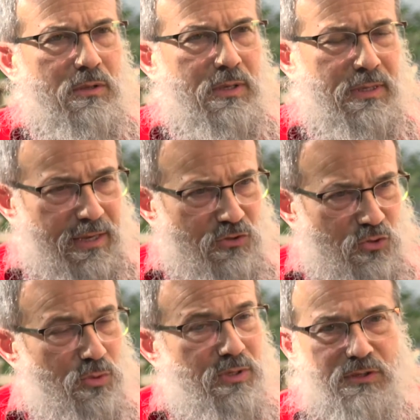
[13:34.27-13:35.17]
connect
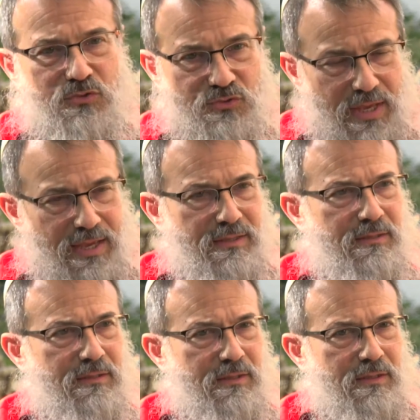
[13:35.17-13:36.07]
to and
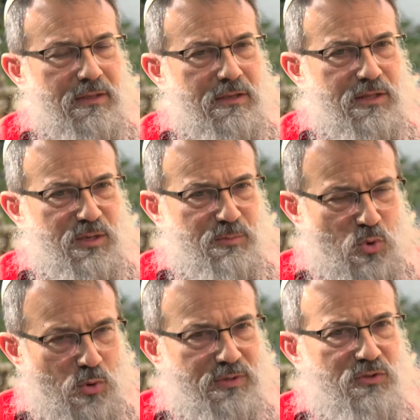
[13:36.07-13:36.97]
understand the
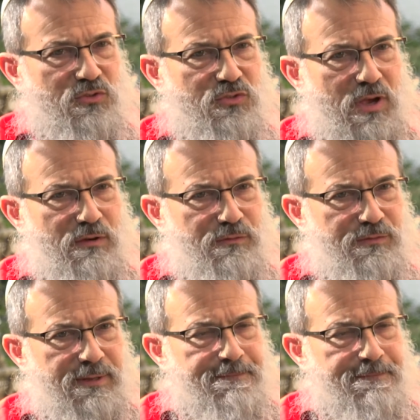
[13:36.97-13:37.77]
importance of